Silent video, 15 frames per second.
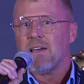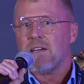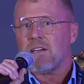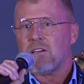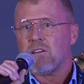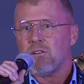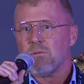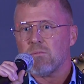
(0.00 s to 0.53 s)

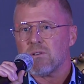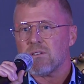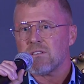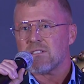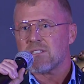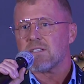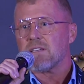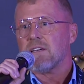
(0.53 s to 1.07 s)

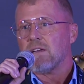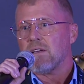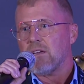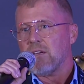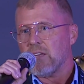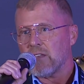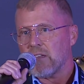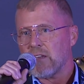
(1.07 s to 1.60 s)
humans
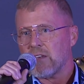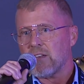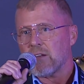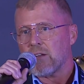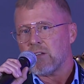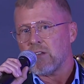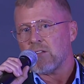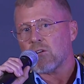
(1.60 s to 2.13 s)
in
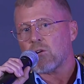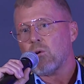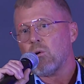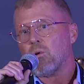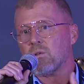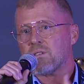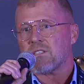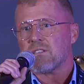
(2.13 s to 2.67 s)
the
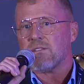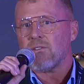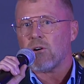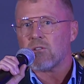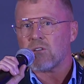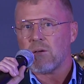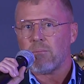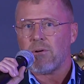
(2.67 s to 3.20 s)
course of
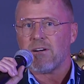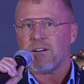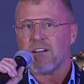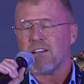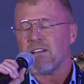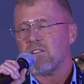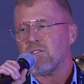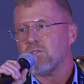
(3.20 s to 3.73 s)

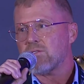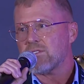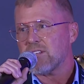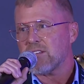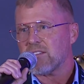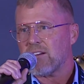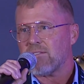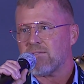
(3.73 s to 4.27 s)
occupying and
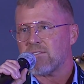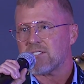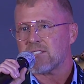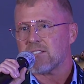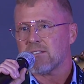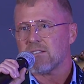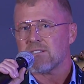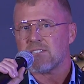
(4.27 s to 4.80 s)
using that
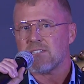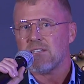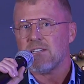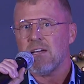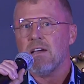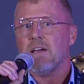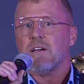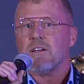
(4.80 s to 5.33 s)
facility
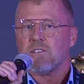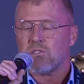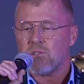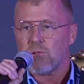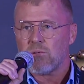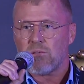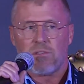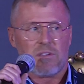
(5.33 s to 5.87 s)

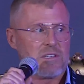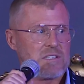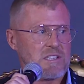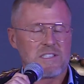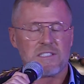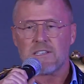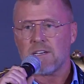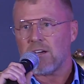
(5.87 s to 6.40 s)
do things,
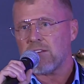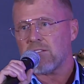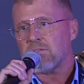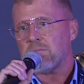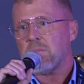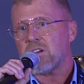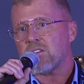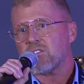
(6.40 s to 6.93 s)
as Ghaith
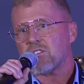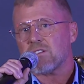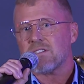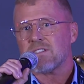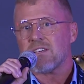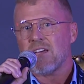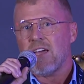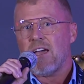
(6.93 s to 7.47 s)
mentioned,